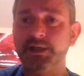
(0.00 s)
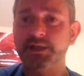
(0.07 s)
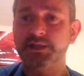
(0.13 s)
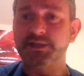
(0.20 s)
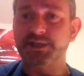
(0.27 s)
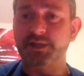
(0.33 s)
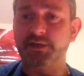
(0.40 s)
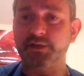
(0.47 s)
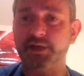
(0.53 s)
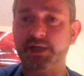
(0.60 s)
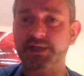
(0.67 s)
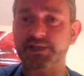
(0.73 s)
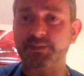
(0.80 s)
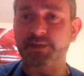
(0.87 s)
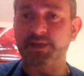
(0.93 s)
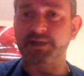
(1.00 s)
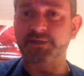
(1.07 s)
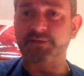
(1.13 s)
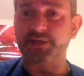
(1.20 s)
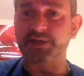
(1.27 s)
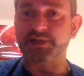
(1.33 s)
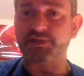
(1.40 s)
So it's a matter of
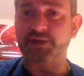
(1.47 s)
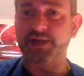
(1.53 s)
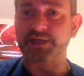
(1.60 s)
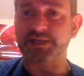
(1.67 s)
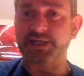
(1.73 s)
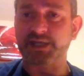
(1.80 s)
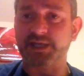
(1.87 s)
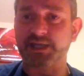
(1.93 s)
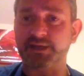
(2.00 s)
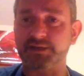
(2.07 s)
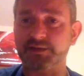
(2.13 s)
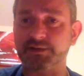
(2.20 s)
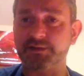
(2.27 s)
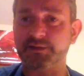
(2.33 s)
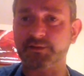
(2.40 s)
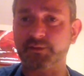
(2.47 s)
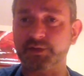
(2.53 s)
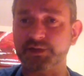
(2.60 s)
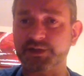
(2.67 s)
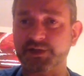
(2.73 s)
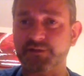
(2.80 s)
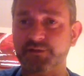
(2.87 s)
extracting it
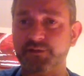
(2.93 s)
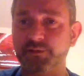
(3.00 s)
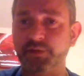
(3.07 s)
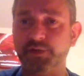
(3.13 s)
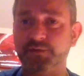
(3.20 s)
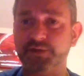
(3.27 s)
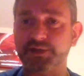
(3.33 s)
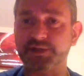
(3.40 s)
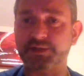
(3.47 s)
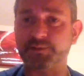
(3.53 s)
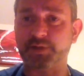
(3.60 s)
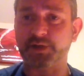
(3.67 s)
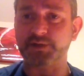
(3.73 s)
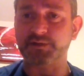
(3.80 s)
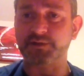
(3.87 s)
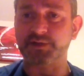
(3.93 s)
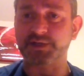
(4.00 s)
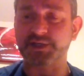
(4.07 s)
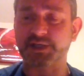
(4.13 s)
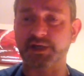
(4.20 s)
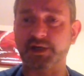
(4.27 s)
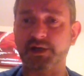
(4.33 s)
once they've removed this part of the
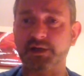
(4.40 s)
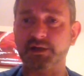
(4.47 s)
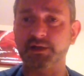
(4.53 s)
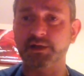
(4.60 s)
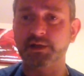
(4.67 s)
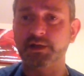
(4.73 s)
skull